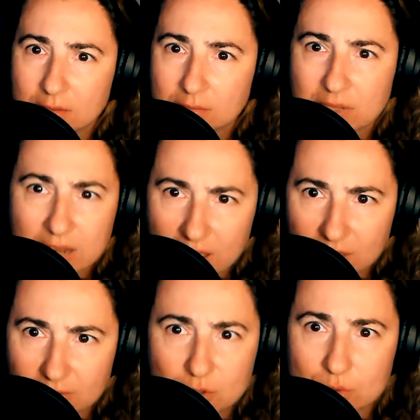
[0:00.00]

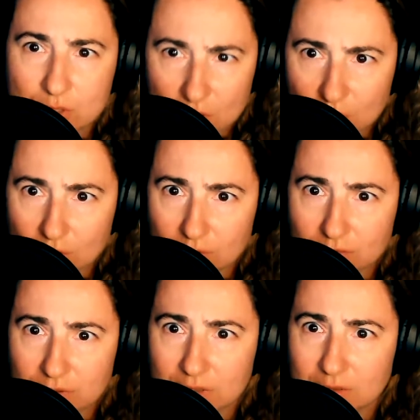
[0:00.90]
leave to
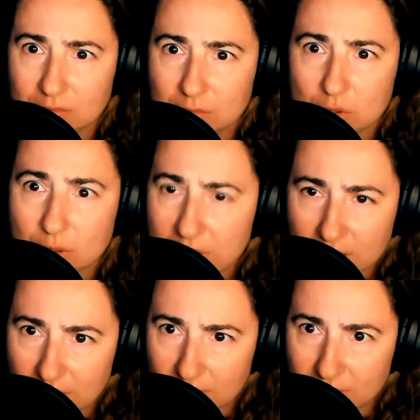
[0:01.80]
serve, to
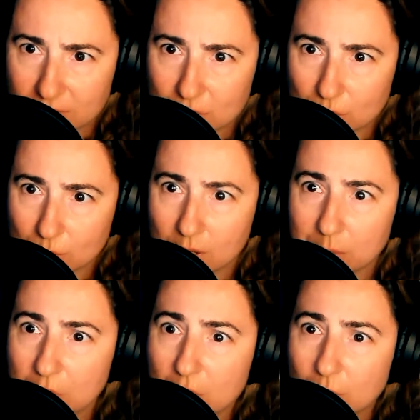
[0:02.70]
live, to
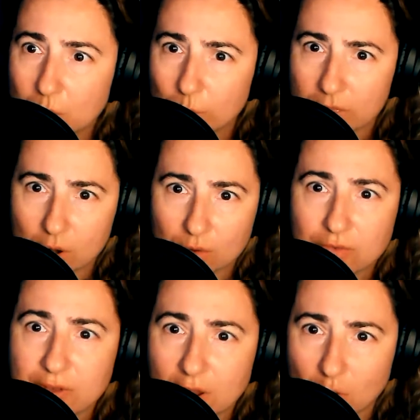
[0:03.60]
commune with our
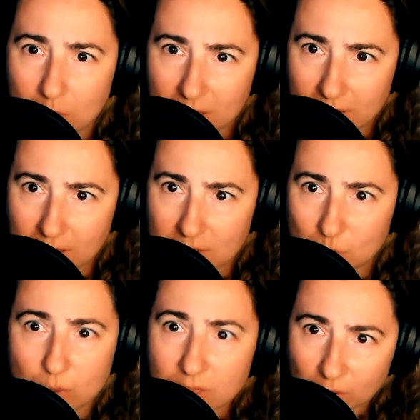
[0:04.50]
fellow men and
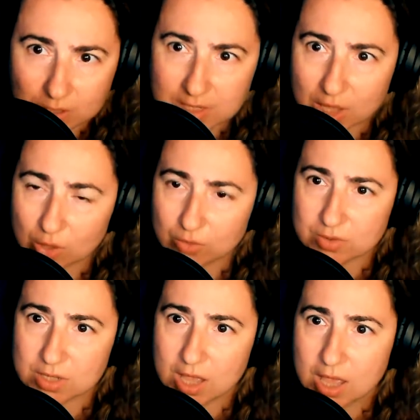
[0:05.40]
with
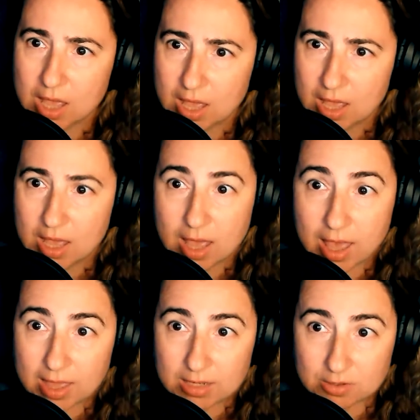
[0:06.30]
ourselves,
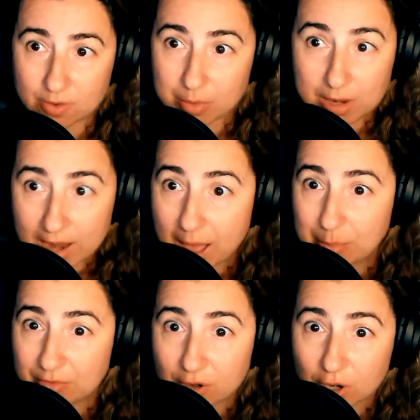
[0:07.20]
and from the lap
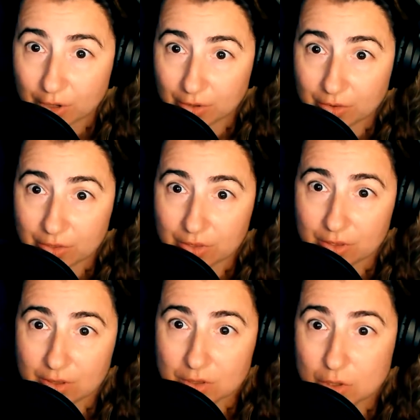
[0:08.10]
of earth,
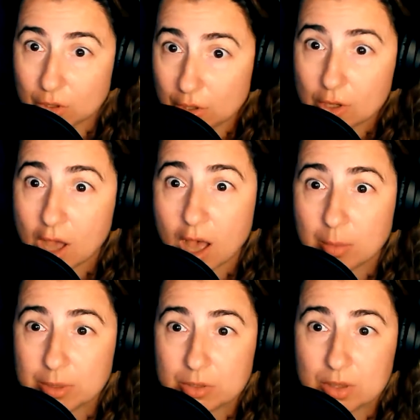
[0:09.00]
to look
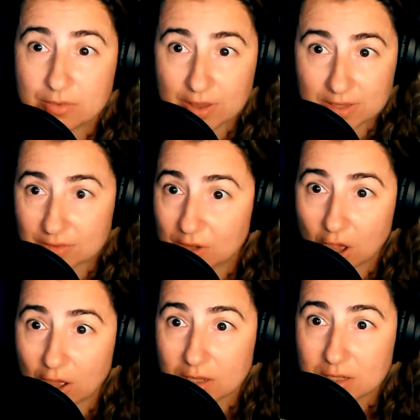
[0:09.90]
up into the face of
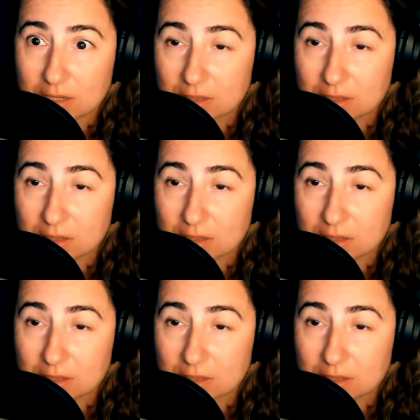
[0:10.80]
God?